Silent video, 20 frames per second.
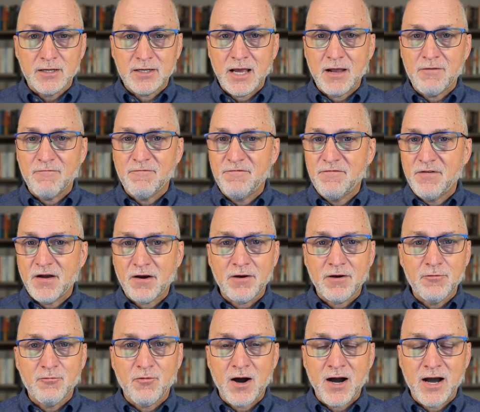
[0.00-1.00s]
and very
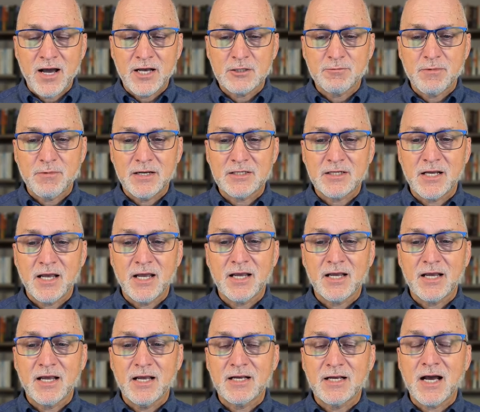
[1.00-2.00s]
wise by saying,
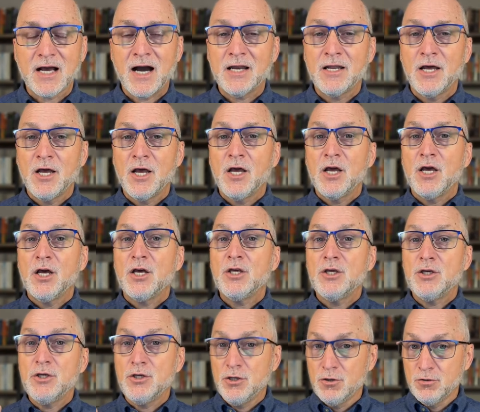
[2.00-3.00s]
God,
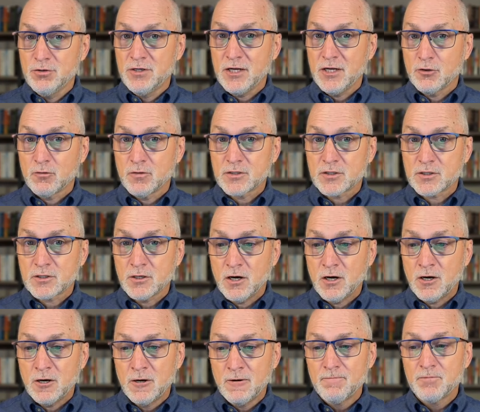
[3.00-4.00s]
you deal with
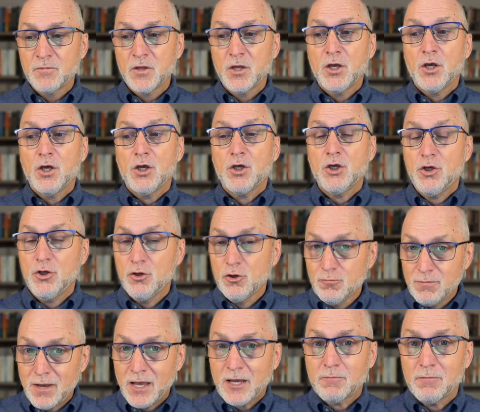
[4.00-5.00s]
Saul. You
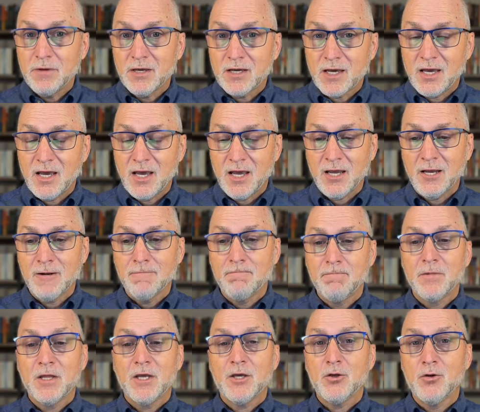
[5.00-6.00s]
make me king
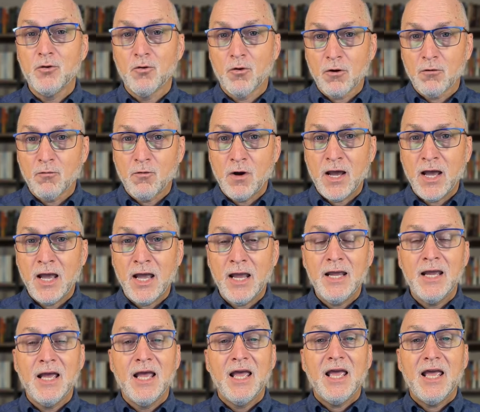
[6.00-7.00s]
your way,
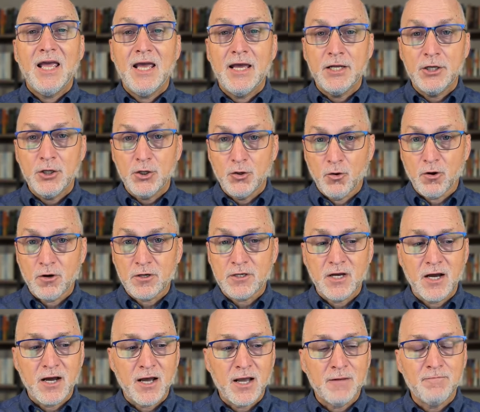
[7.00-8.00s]
in your
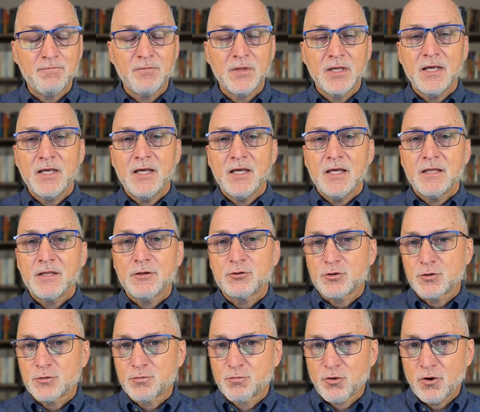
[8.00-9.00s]
time. This
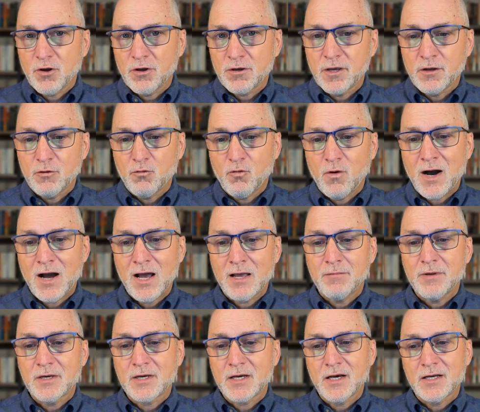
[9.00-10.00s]
was brilliant. Why?
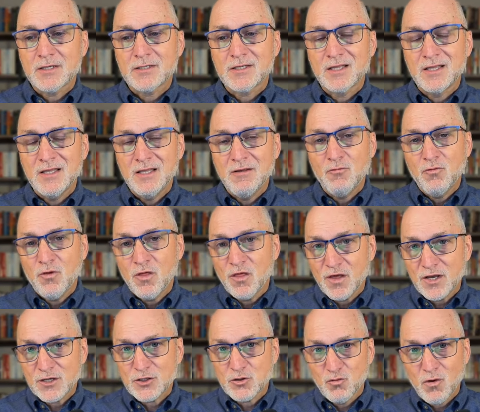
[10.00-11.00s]
Because
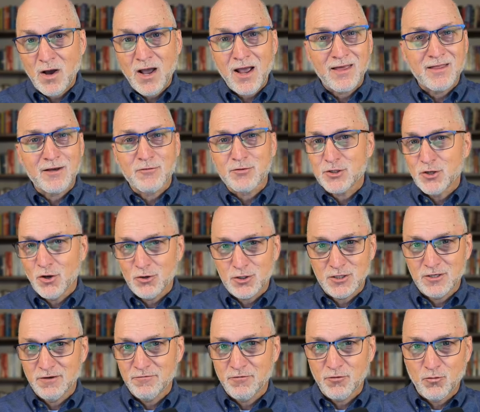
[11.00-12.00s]
this way there was no
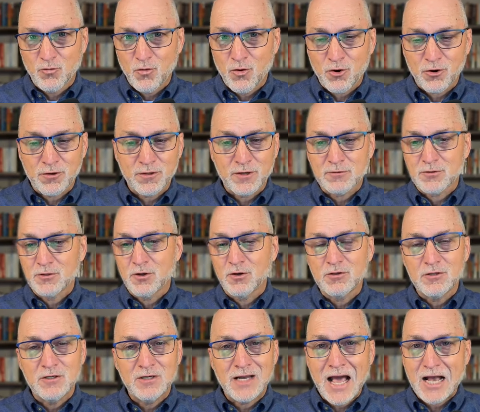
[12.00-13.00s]
civil war. There was no
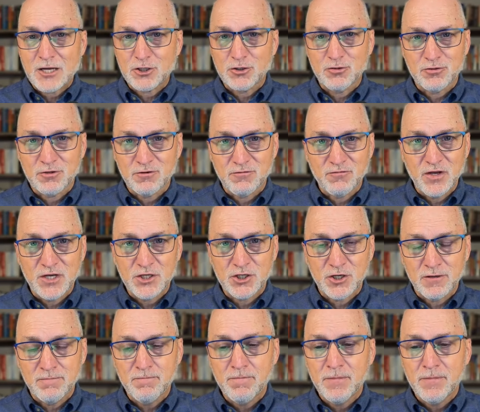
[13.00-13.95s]
national division.